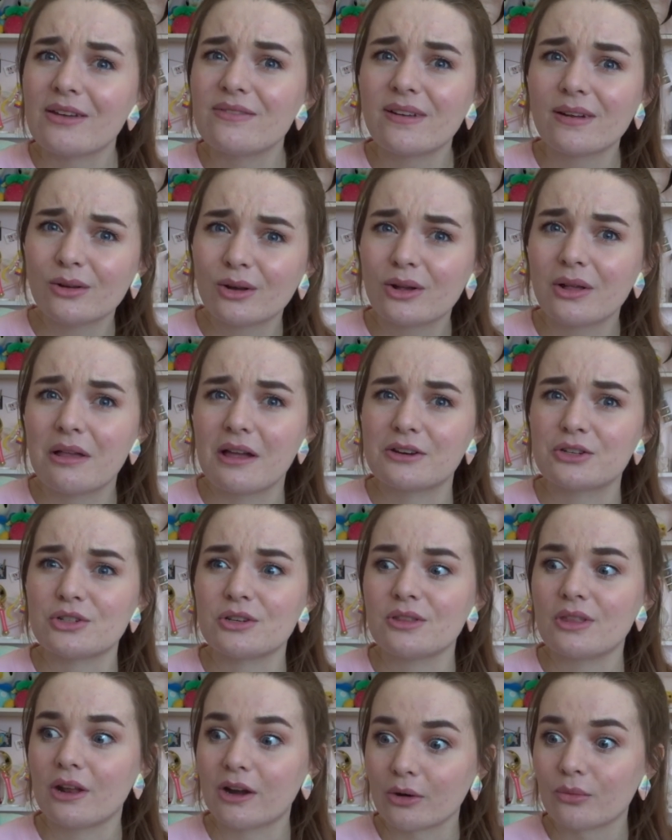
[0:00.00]
figure
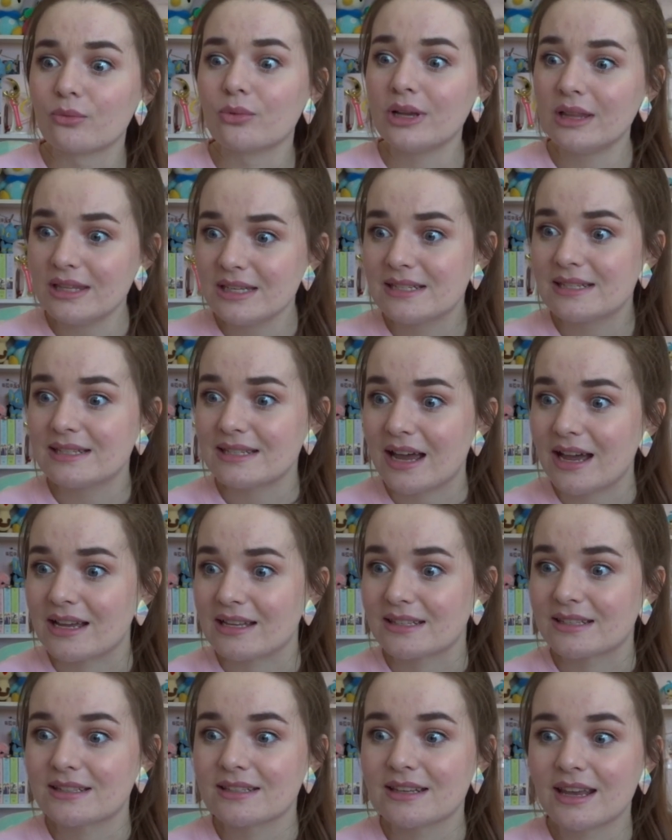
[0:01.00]
collection that are really
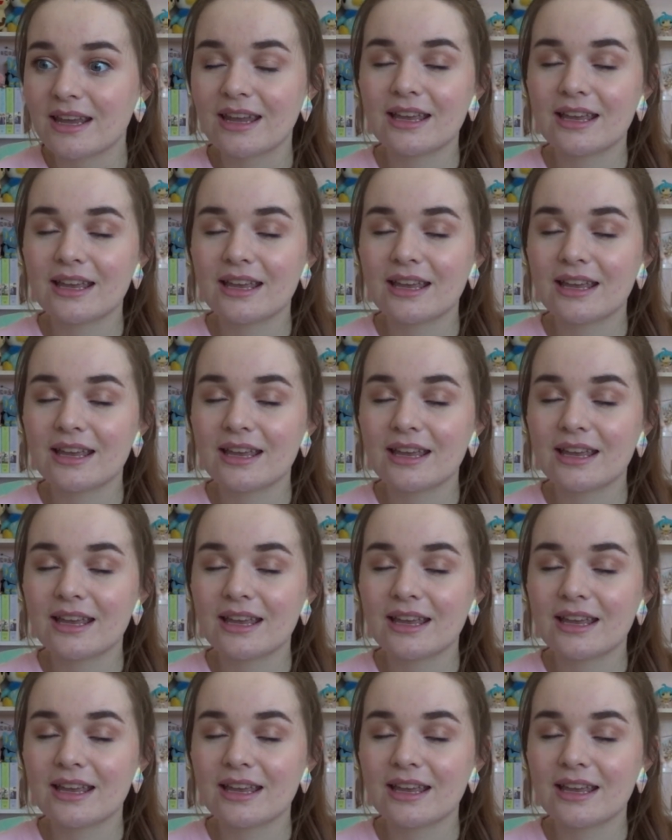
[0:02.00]
sus.